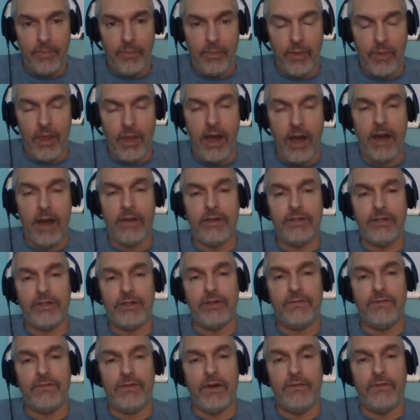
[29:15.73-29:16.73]
knowledge
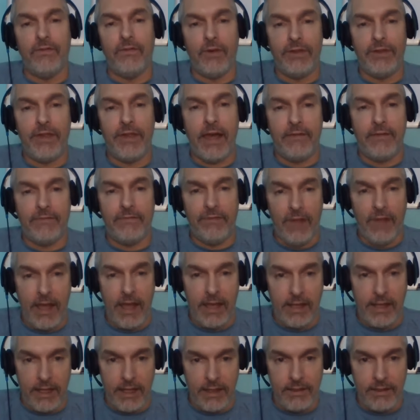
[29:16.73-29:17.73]
of, of what that
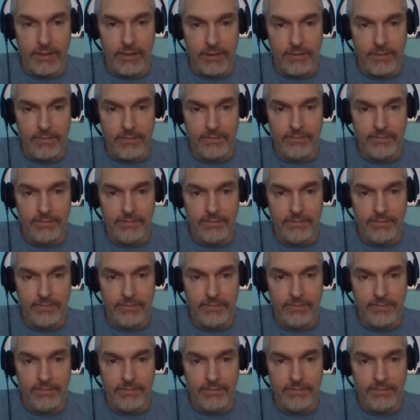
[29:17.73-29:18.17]
flag is.